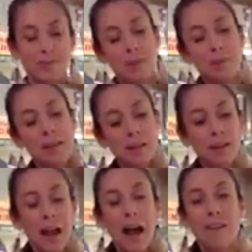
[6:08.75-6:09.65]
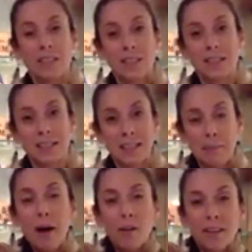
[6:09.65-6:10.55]
I mean, obviously it's gonna
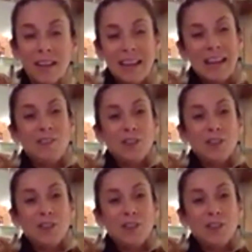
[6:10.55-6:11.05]
melt if you're